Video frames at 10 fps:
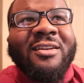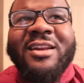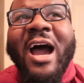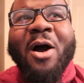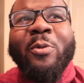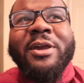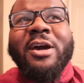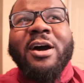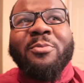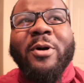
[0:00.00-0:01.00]
Nah, we
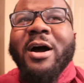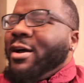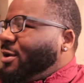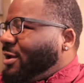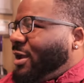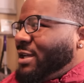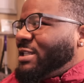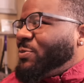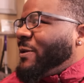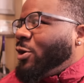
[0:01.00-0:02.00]
good, bro. It
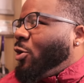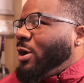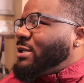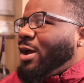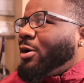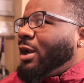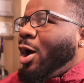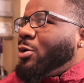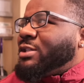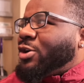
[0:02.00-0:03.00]
just be doing this on the
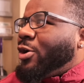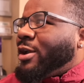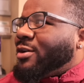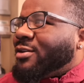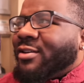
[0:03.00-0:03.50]
loading screen.